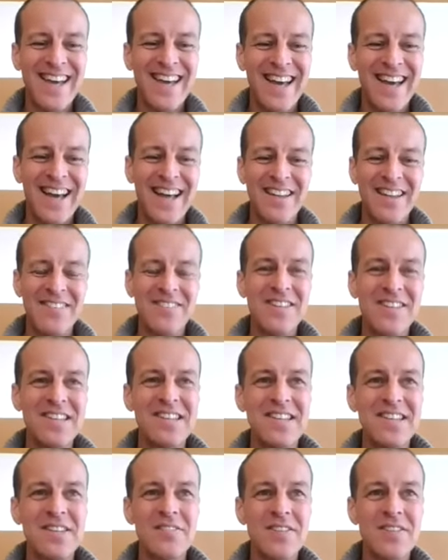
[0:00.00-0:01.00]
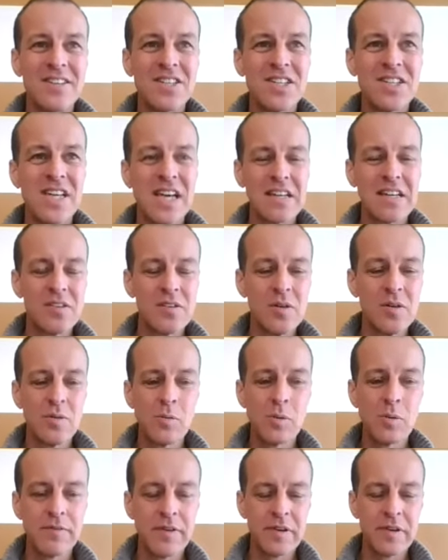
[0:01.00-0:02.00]
And um, this is the Shiatsu
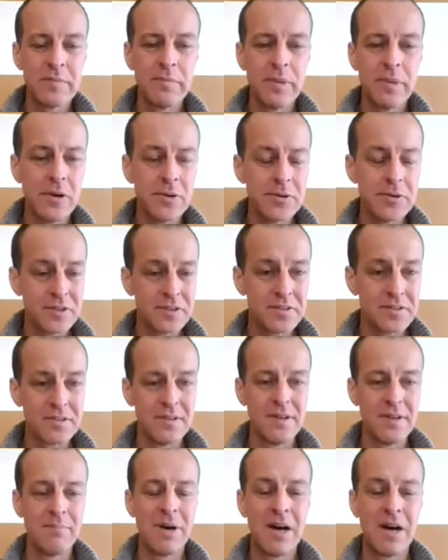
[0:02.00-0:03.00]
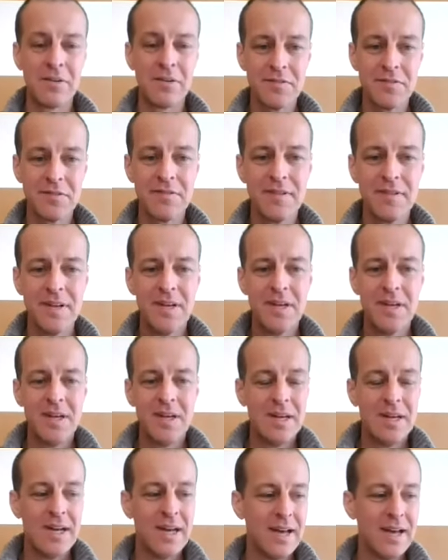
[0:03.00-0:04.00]
Without Borders a month.
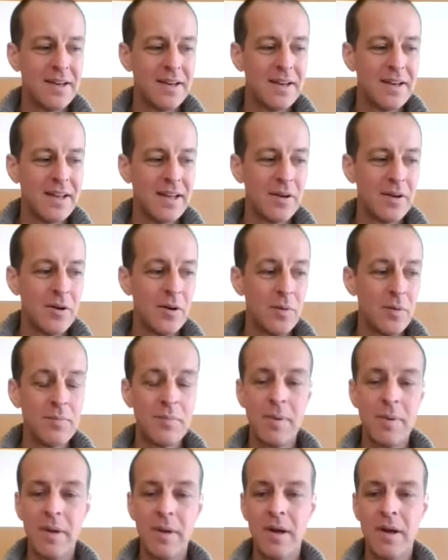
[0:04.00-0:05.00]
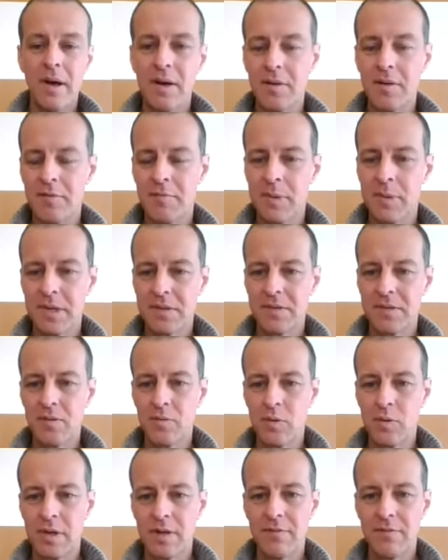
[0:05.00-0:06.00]
And I hope a lot of
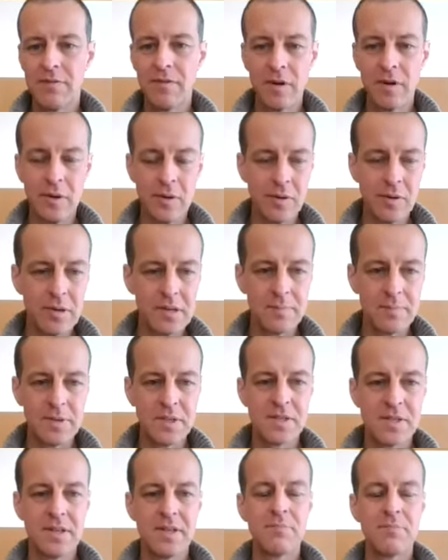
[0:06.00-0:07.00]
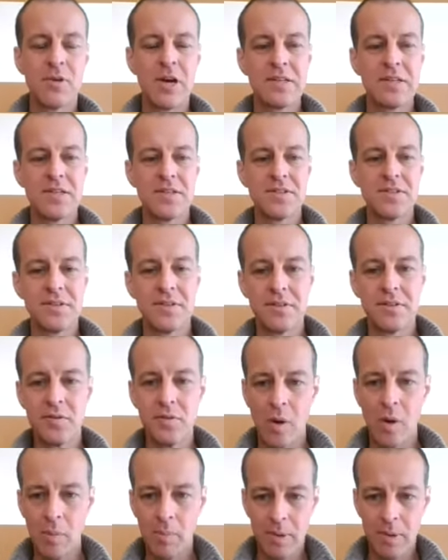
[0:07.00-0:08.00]
person will follow, especially practitioner,
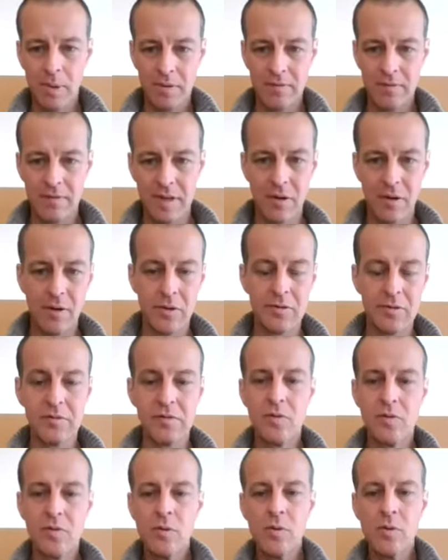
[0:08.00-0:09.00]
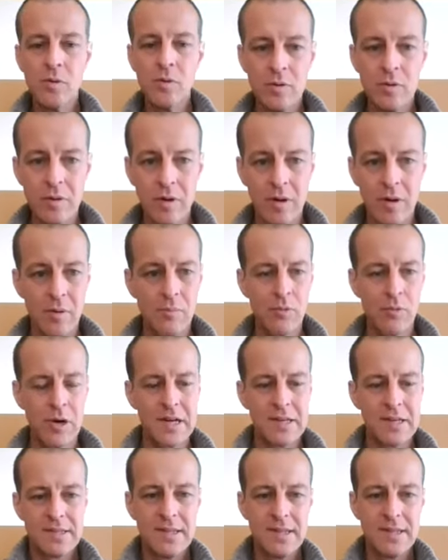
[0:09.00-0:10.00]
to open their own school or
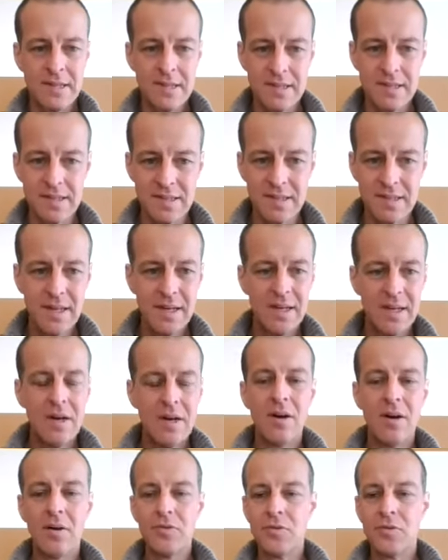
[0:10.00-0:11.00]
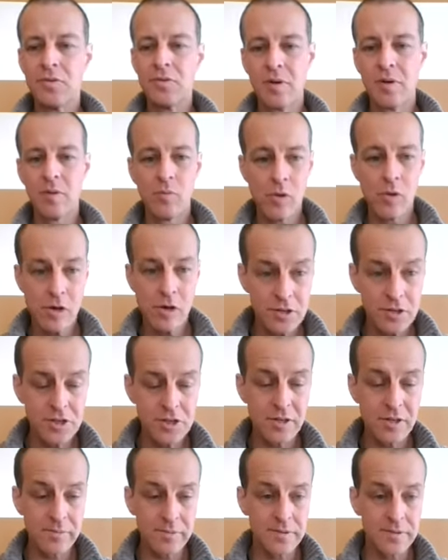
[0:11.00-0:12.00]
practice or do some
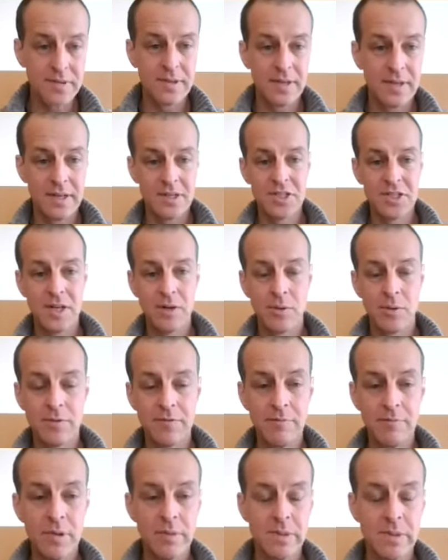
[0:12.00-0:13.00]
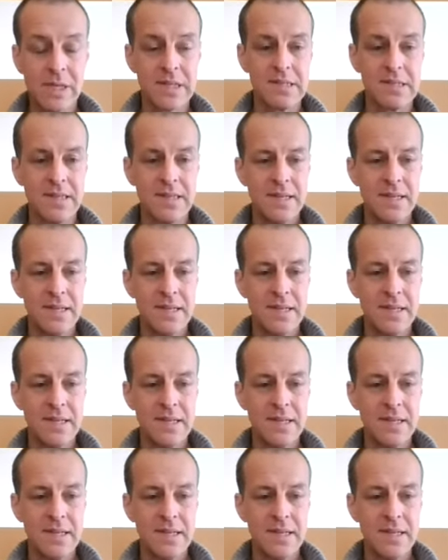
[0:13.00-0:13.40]
workshops and share with public.